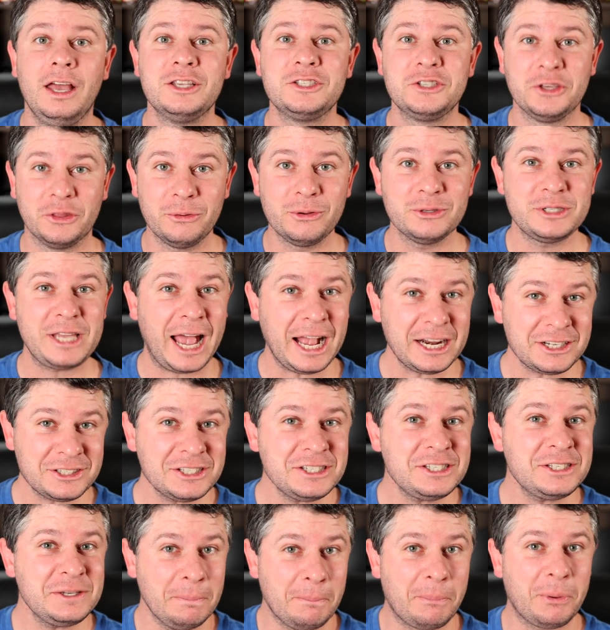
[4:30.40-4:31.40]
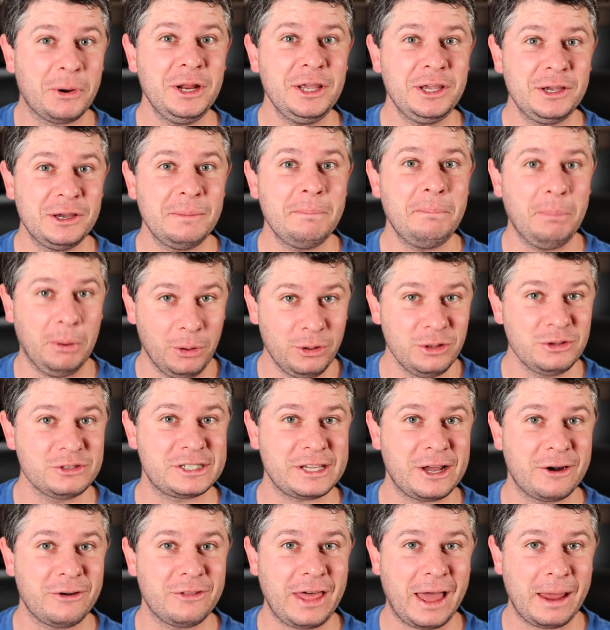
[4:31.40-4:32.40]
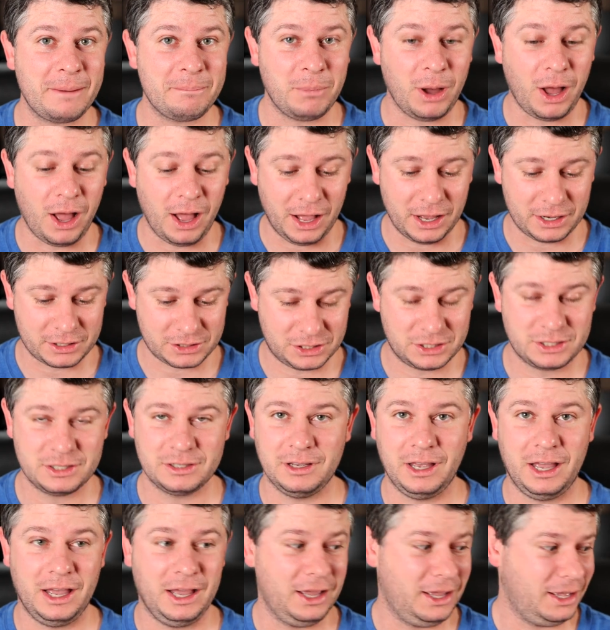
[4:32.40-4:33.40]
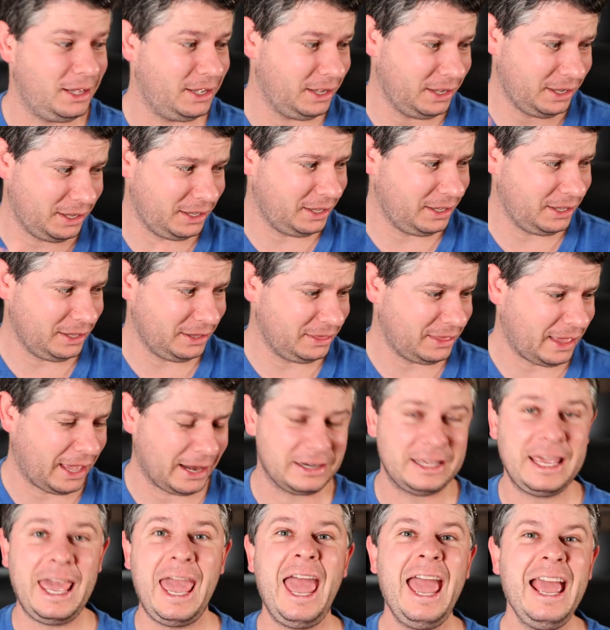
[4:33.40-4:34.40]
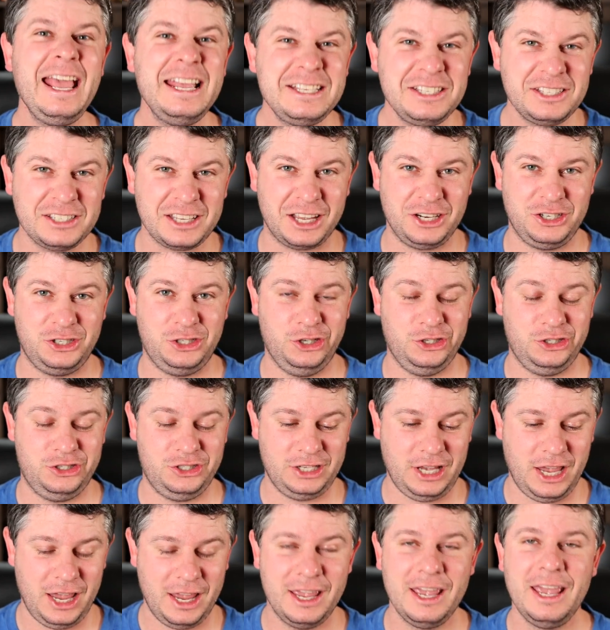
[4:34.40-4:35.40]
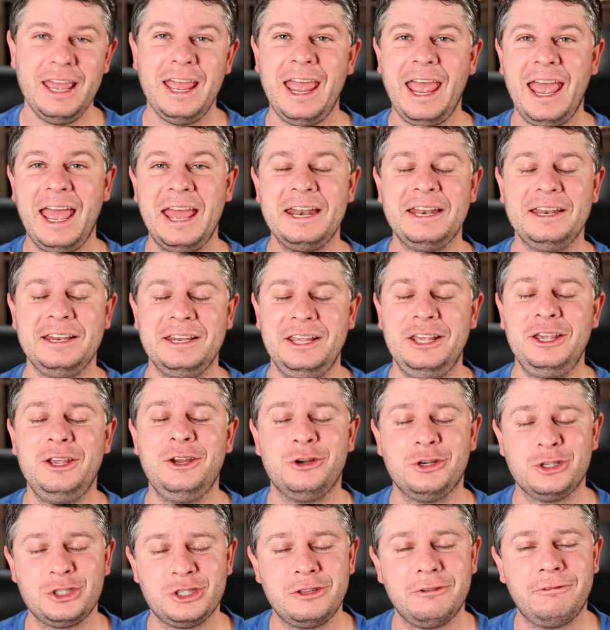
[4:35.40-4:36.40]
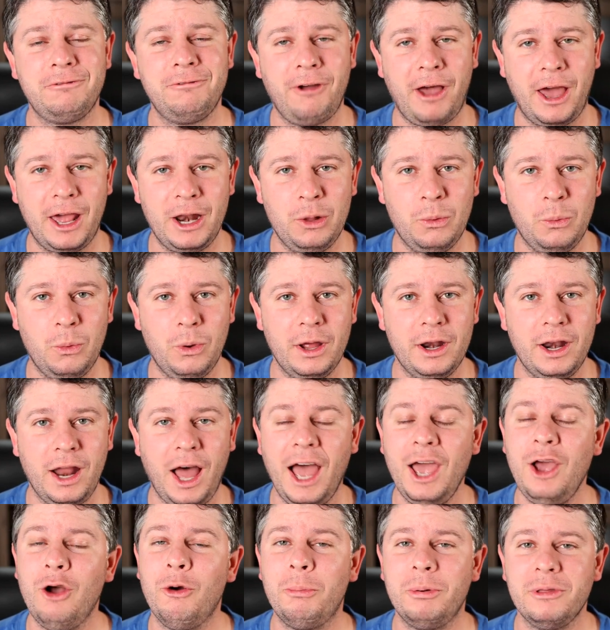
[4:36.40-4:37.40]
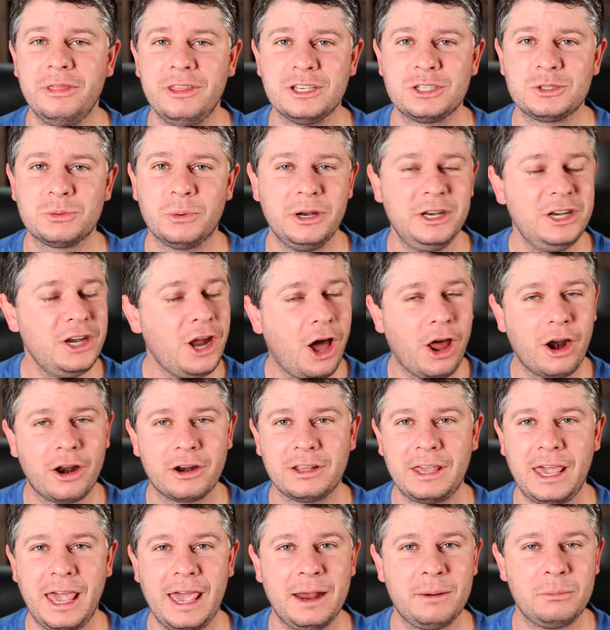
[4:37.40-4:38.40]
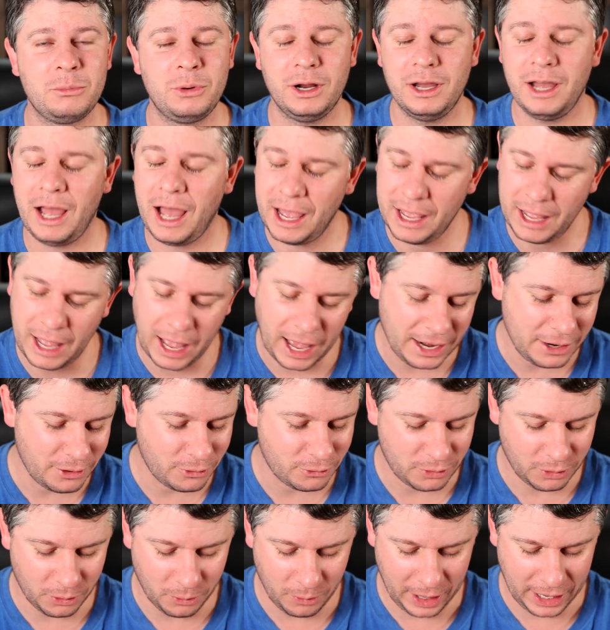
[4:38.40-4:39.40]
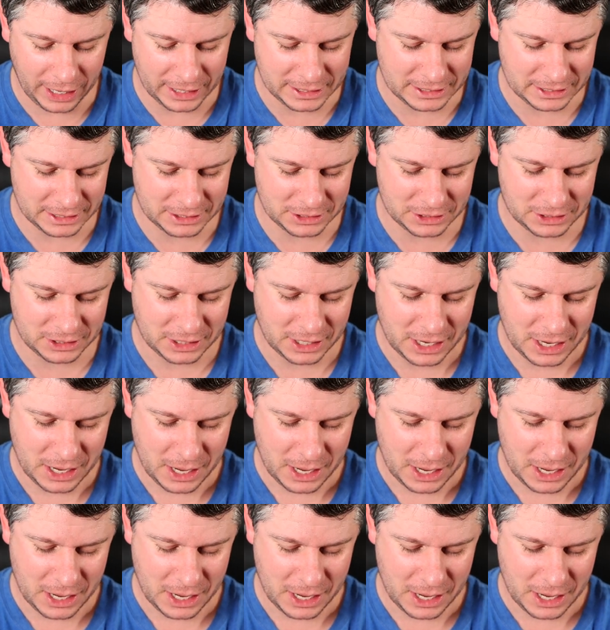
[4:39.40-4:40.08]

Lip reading: So there was actually some pretty good pulls out of that box, that case, I should say. And here's the final one. I opened this one not on camera. I don't know why I didn't,